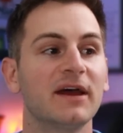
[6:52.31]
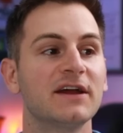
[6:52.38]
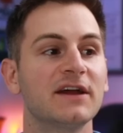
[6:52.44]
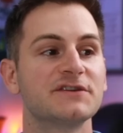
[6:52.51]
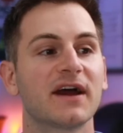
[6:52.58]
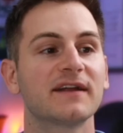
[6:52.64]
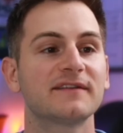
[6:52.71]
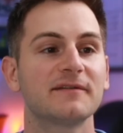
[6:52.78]

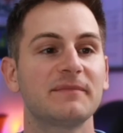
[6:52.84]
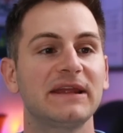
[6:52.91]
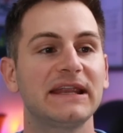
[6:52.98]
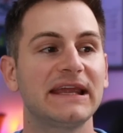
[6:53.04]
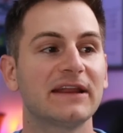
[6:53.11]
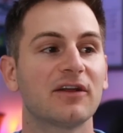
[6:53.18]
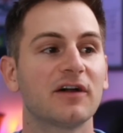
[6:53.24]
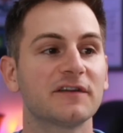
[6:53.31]
trying to meet
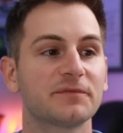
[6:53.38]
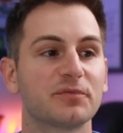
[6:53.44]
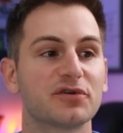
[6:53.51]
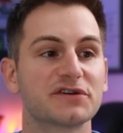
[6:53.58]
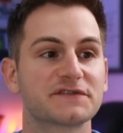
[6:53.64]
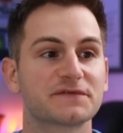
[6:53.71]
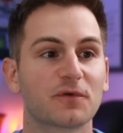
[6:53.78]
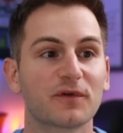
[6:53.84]
Elon's
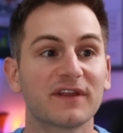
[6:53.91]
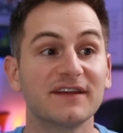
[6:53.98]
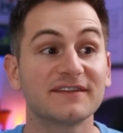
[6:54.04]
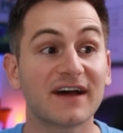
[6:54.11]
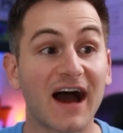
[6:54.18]
push for these